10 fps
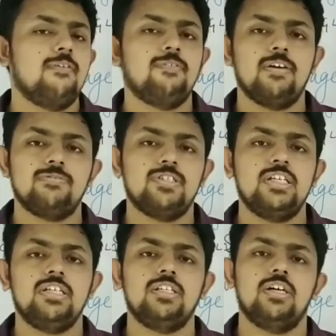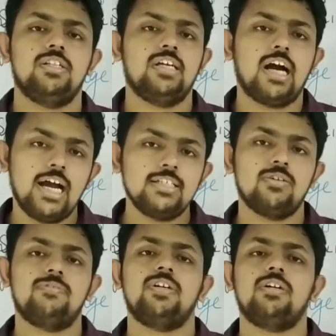We have seen the kinds
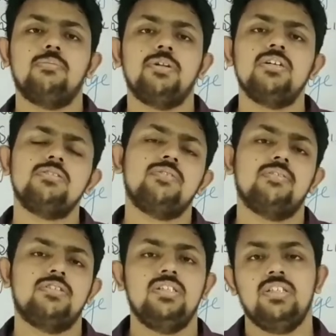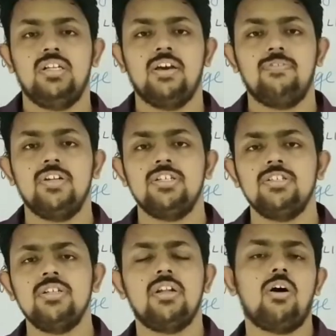of determiners. We have seen the
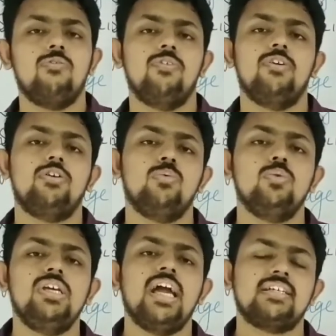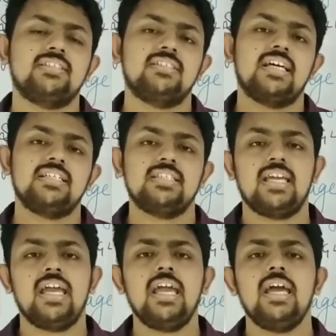definition. Now we will do the exercise
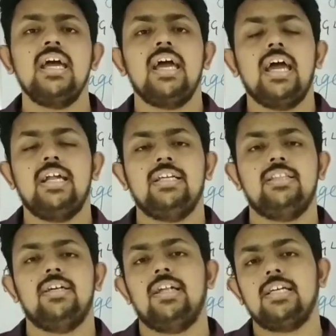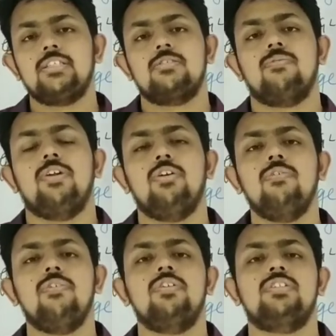A, and in the next video
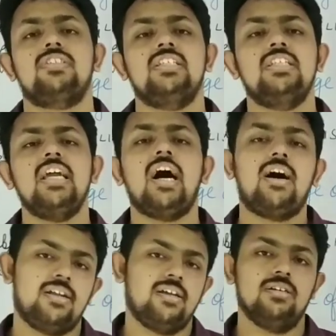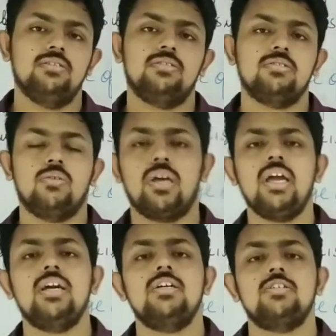we will see the articles.
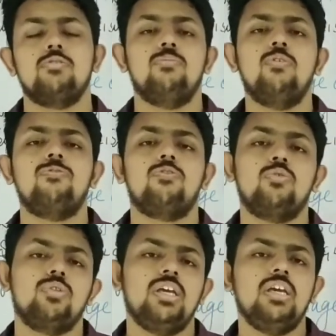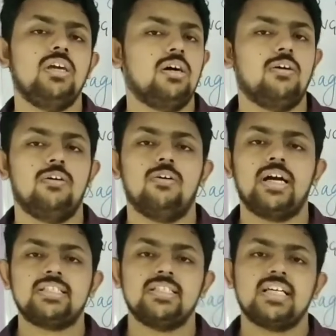Okay, so move to
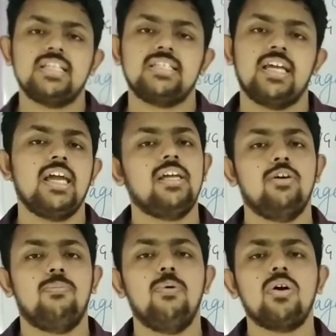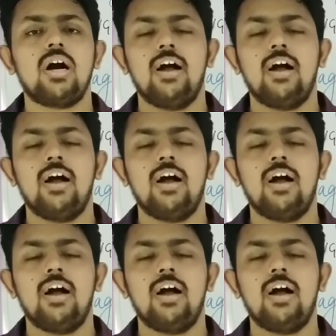the exercise A in your book.